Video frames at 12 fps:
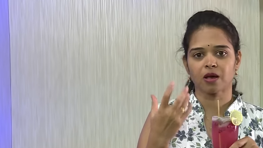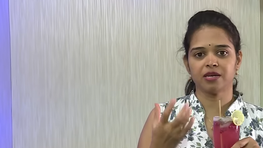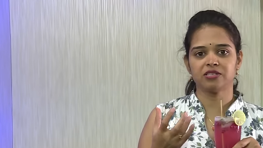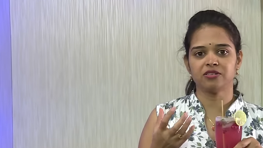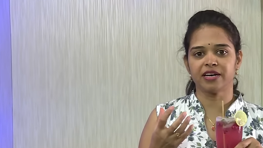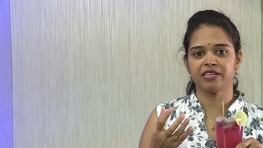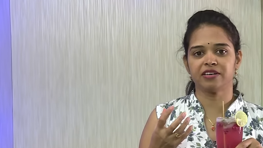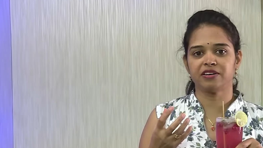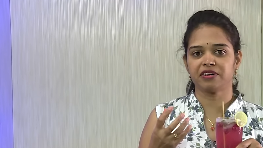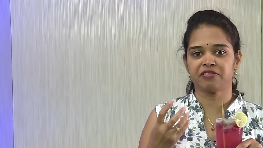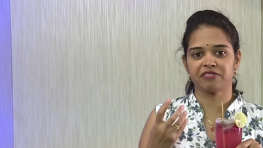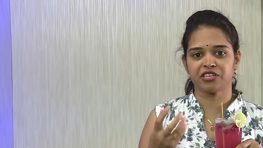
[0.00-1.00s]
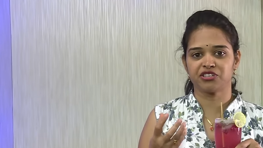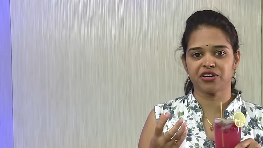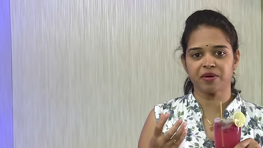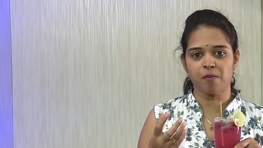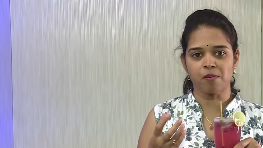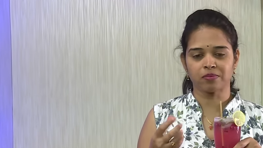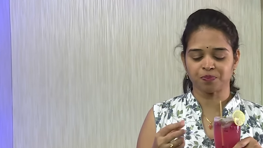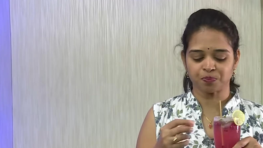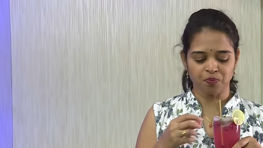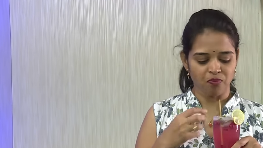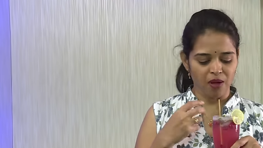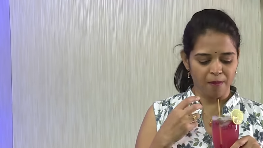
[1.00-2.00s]
It's nice and refreshing.
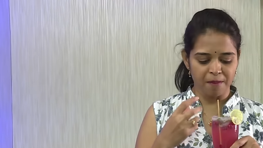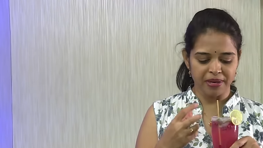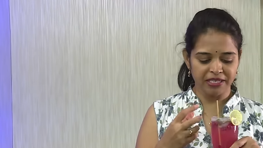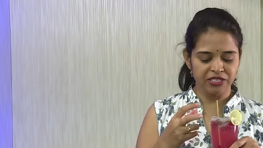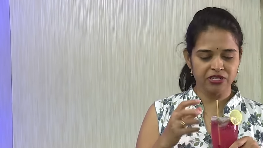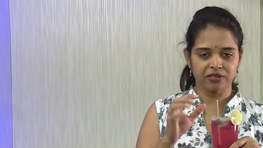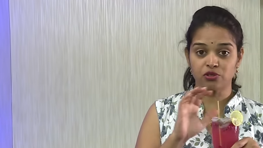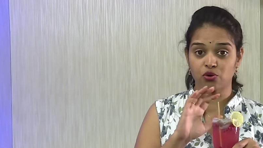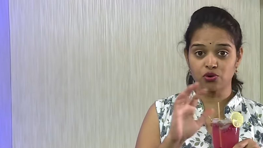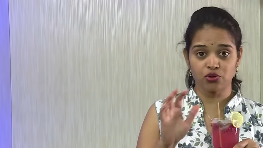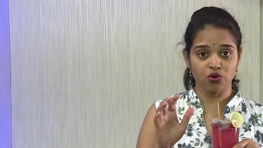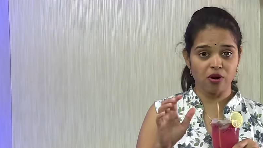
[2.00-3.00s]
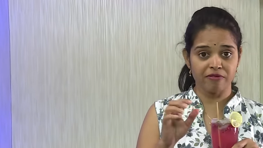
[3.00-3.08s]
Mint, don't throw